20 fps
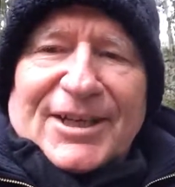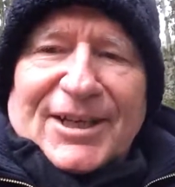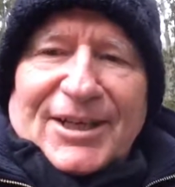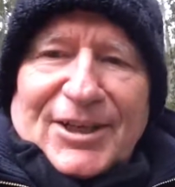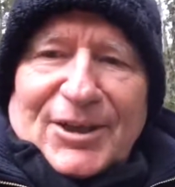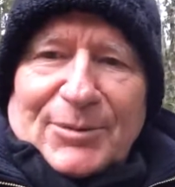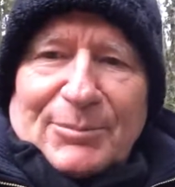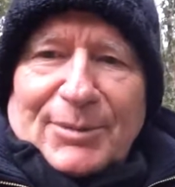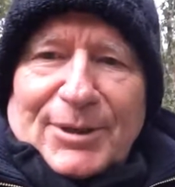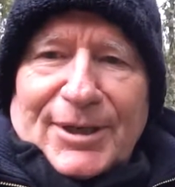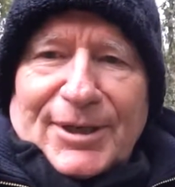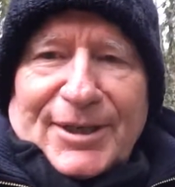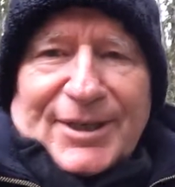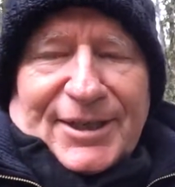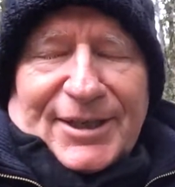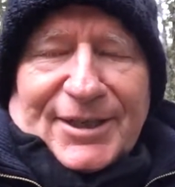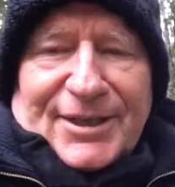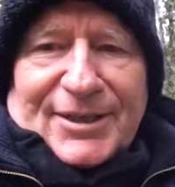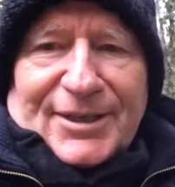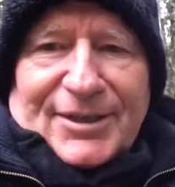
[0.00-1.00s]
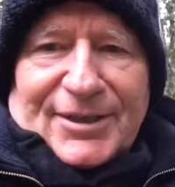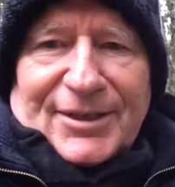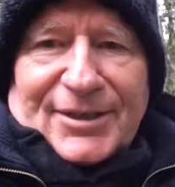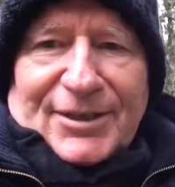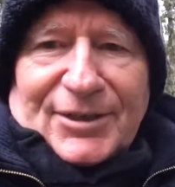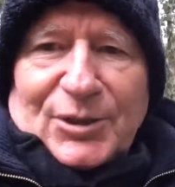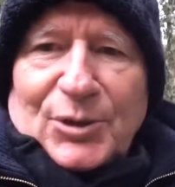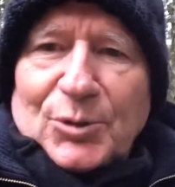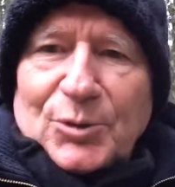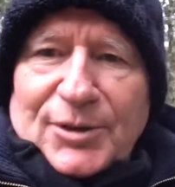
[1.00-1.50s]
Hello, my
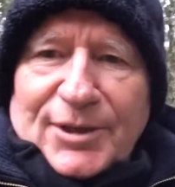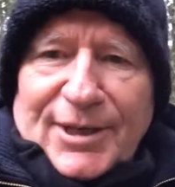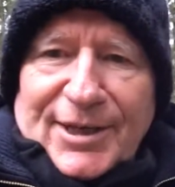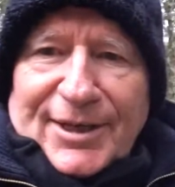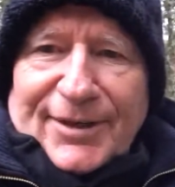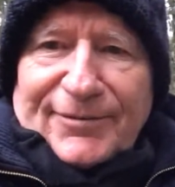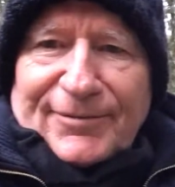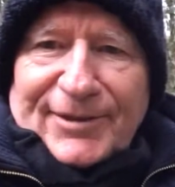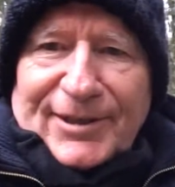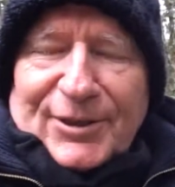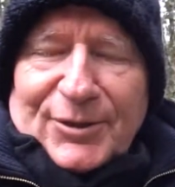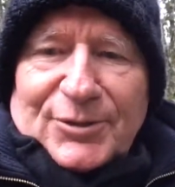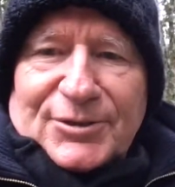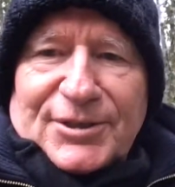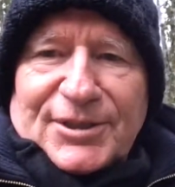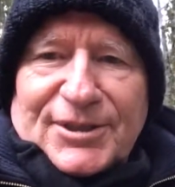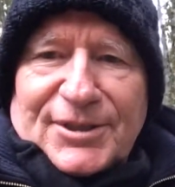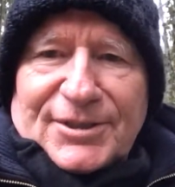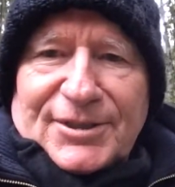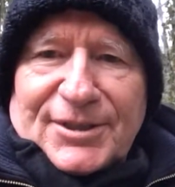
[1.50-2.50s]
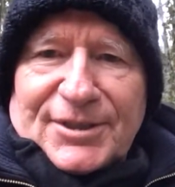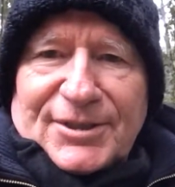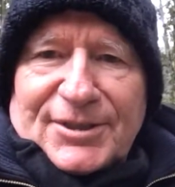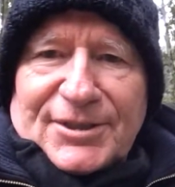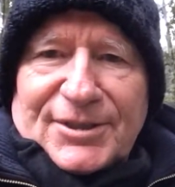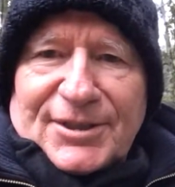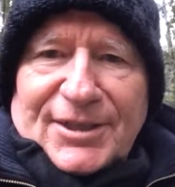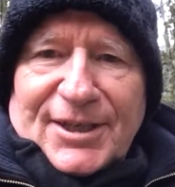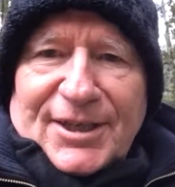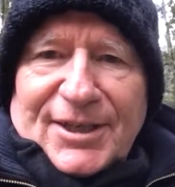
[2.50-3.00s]
UK fellow
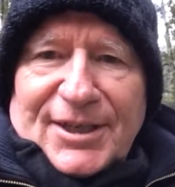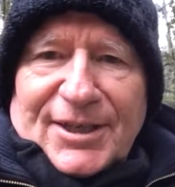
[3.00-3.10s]
citizens.